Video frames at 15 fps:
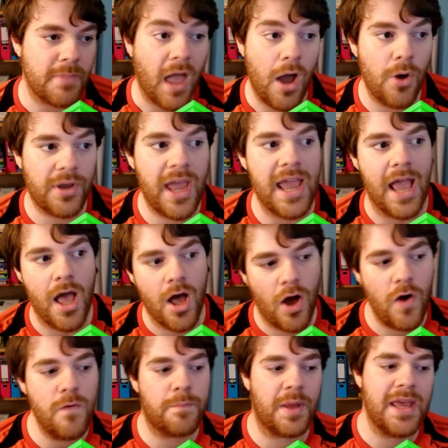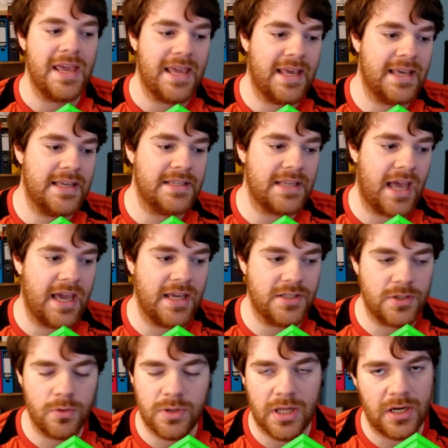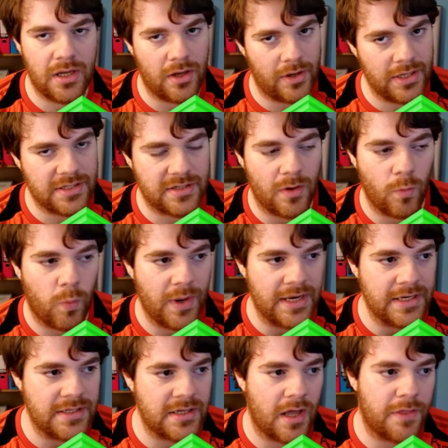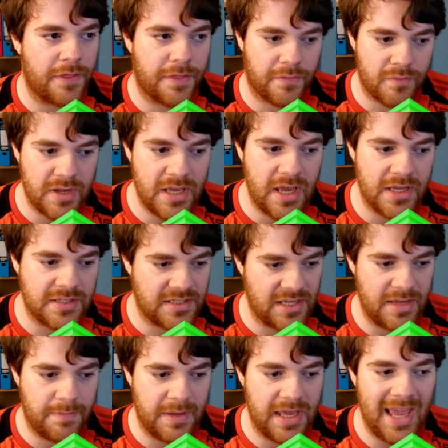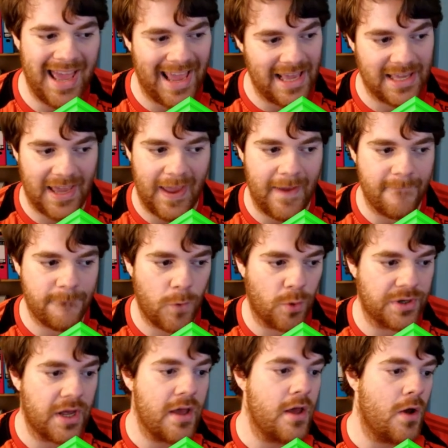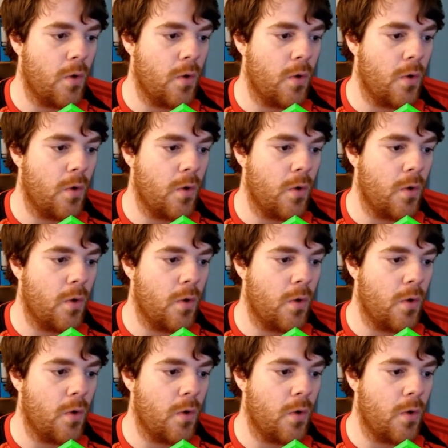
Okay, Hope. Here's a dual color Ice Wind 3 CP 8k board.